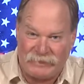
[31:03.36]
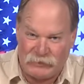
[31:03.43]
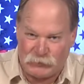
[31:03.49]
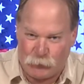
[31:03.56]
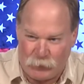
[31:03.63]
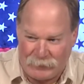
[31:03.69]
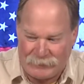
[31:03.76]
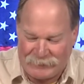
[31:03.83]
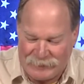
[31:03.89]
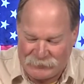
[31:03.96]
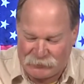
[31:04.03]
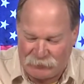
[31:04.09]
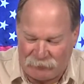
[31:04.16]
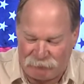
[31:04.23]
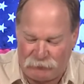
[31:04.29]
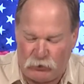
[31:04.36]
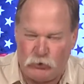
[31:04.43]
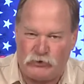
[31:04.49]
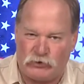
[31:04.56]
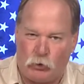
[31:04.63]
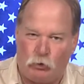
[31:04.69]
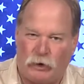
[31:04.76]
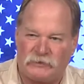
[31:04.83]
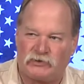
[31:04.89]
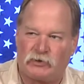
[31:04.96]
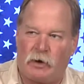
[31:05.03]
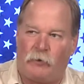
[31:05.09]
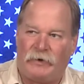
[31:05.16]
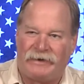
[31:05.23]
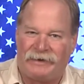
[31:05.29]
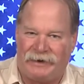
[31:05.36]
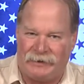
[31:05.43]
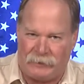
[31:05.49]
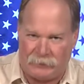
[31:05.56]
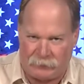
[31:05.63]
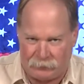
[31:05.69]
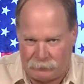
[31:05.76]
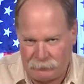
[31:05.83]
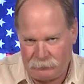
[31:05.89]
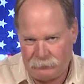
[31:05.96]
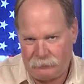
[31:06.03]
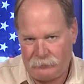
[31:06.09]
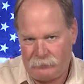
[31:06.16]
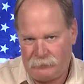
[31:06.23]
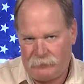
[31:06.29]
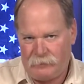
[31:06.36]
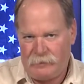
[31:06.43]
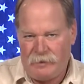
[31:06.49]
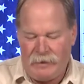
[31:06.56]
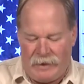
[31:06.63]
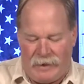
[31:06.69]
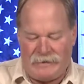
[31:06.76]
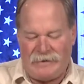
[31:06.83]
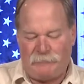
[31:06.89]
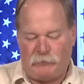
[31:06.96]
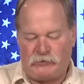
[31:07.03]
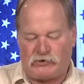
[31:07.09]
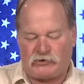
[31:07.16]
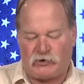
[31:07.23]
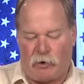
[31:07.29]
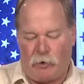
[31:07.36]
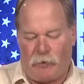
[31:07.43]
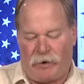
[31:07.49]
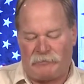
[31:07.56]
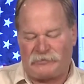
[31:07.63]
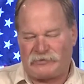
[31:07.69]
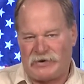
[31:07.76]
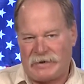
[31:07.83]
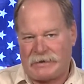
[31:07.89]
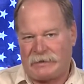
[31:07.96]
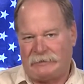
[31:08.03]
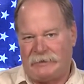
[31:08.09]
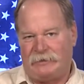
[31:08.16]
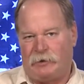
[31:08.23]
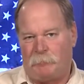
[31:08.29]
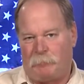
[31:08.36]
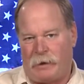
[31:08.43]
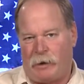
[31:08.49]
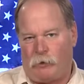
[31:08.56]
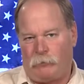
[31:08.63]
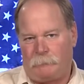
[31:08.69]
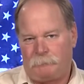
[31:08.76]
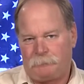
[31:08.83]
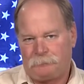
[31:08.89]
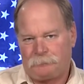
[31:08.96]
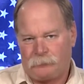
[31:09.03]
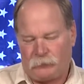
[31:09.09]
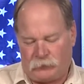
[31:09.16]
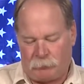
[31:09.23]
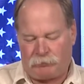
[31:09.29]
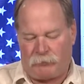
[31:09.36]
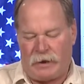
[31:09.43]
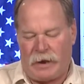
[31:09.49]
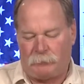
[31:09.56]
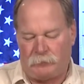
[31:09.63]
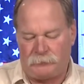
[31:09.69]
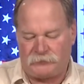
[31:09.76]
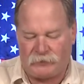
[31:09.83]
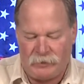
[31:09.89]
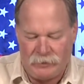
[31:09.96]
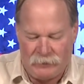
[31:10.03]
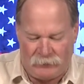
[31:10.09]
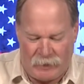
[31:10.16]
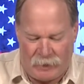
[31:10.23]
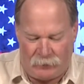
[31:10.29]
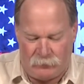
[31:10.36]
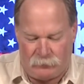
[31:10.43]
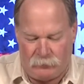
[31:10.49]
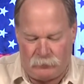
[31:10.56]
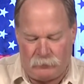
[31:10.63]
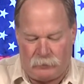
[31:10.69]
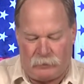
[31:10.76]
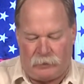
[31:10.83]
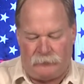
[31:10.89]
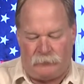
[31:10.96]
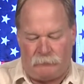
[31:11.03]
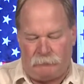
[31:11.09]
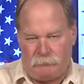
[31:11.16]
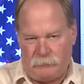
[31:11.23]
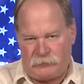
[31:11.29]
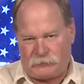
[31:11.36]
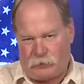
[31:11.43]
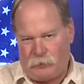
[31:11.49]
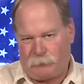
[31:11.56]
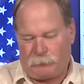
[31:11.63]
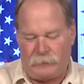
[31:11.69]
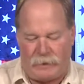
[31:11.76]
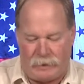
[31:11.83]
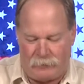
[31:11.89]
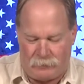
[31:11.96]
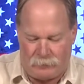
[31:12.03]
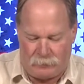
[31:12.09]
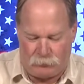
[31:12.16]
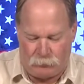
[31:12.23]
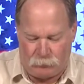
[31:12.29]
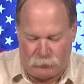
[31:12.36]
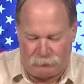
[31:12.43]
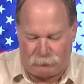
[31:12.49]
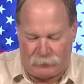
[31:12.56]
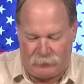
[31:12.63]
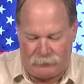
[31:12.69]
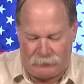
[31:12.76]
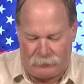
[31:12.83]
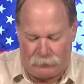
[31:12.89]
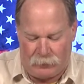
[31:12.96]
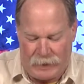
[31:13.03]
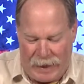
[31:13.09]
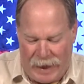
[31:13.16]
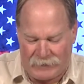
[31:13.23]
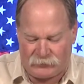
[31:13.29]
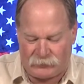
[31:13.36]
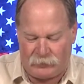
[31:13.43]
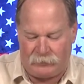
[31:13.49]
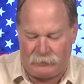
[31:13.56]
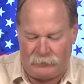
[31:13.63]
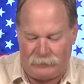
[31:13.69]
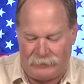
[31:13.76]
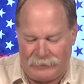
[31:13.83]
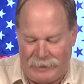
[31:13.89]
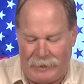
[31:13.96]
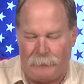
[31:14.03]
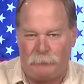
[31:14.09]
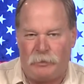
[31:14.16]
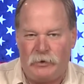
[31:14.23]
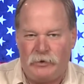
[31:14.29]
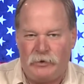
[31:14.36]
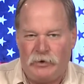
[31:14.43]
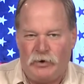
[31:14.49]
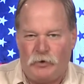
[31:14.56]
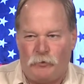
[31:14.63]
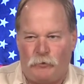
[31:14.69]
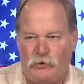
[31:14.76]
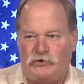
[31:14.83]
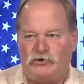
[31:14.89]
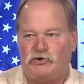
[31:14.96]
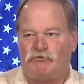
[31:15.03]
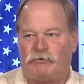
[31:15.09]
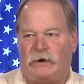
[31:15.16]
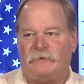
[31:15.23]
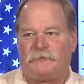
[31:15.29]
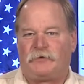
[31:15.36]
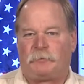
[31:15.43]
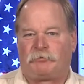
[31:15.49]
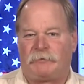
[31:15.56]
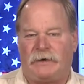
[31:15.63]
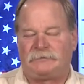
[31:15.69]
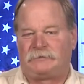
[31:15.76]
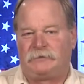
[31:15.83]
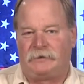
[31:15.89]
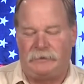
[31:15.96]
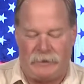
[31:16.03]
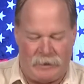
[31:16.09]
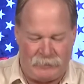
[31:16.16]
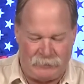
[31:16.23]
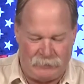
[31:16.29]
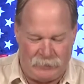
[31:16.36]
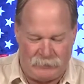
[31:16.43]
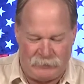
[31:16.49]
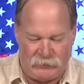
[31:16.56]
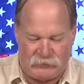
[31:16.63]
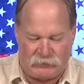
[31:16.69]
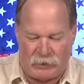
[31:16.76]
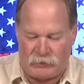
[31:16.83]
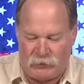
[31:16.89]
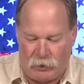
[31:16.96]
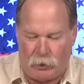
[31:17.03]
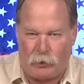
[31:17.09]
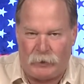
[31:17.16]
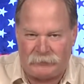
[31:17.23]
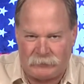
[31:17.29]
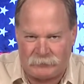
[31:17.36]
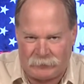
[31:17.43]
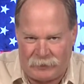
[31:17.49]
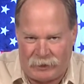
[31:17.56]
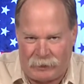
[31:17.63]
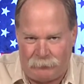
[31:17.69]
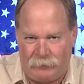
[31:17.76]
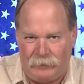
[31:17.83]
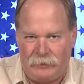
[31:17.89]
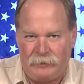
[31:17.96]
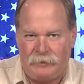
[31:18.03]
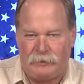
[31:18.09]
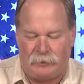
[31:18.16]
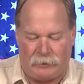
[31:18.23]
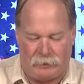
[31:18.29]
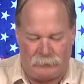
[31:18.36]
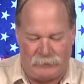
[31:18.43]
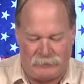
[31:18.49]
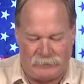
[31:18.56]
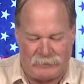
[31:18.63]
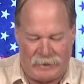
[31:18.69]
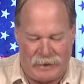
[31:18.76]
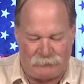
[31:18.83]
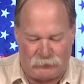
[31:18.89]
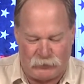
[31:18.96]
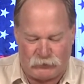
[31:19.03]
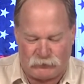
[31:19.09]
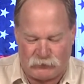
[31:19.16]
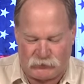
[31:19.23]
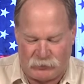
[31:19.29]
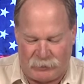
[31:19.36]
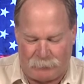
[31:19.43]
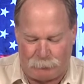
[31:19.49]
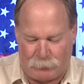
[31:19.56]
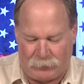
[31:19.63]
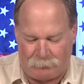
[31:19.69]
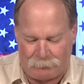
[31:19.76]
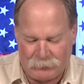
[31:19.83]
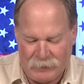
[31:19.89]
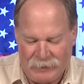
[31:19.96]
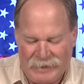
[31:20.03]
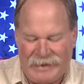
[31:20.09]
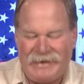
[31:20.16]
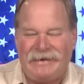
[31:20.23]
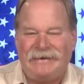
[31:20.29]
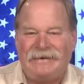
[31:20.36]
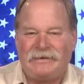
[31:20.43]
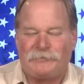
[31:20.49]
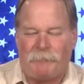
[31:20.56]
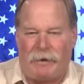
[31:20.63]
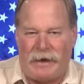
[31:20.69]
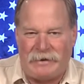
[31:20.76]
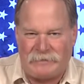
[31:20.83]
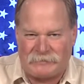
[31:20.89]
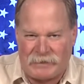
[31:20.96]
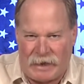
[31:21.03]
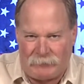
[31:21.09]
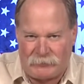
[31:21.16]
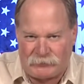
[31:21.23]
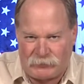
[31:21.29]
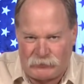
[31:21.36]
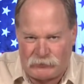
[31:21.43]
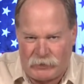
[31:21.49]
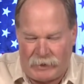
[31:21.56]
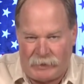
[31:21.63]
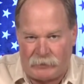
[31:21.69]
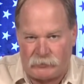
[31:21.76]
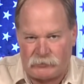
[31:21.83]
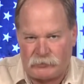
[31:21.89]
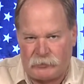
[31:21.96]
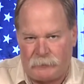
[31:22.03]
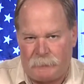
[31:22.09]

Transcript: 20 years in the future, what's going on. And he was so articulate about the problems that Miss Winfrey asked him, would you run for president? And he said no at the time. He didn't have interest in it, but his mind has obviously changed.